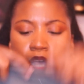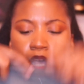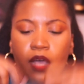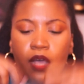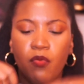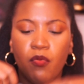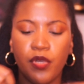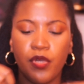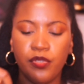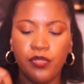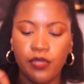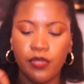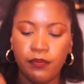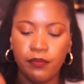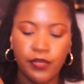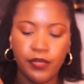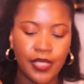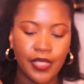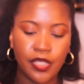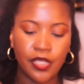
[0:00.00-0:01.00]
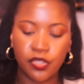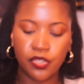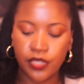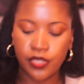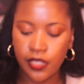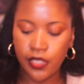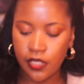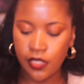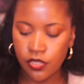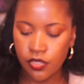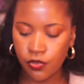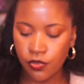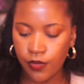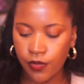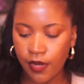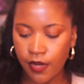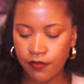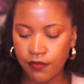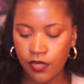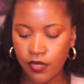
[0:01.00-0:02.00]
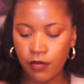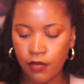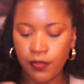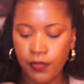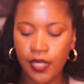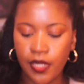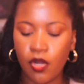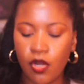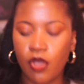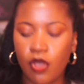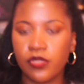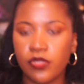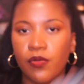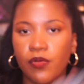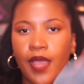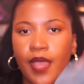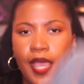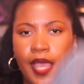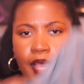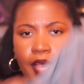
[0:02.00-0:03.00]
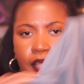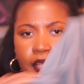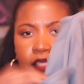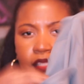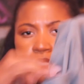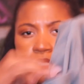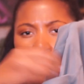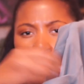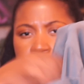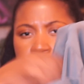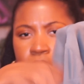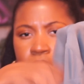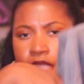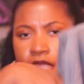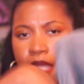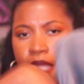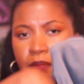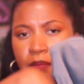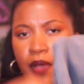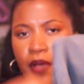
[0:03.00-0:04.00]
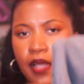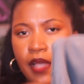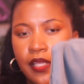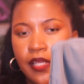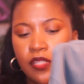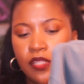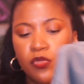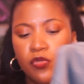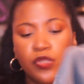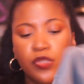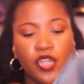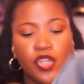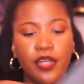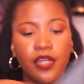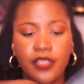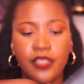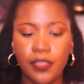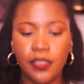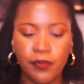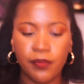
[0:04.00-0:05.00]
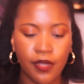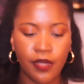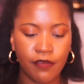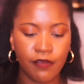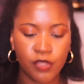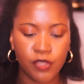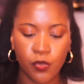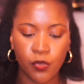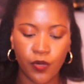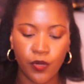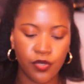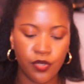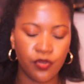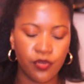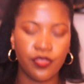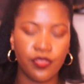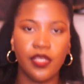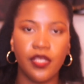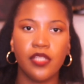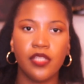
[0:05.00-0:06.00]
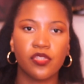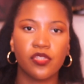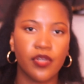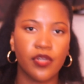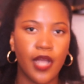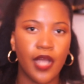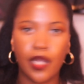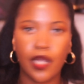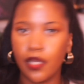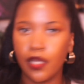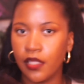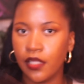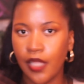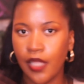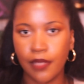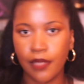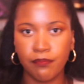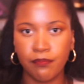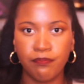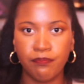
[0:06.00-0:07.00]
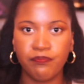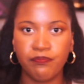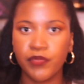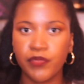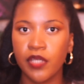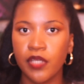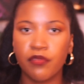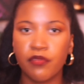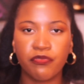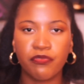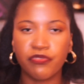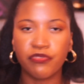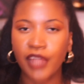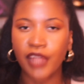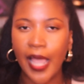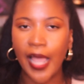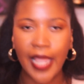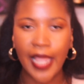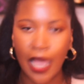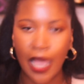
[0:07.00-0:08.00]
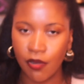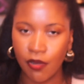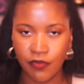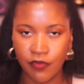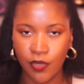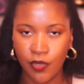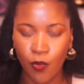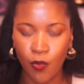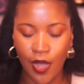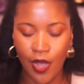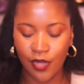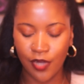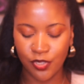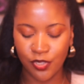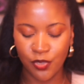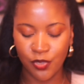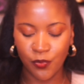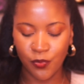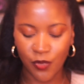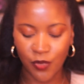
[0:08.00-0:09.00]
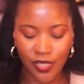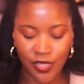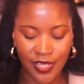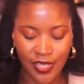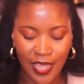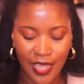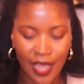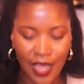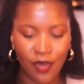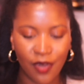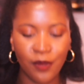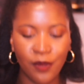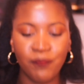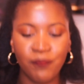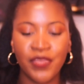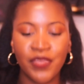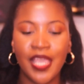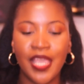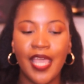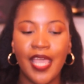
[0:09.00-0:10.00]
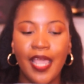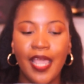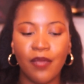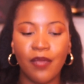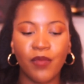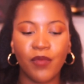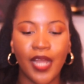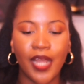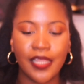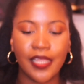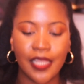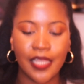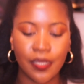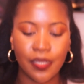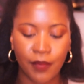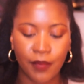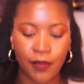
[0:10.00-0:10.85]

where you can put like your keys or whatever. But it also has side pockets, which are deep enough to where your things are not gonna like fly out of it while you're working out. And what I like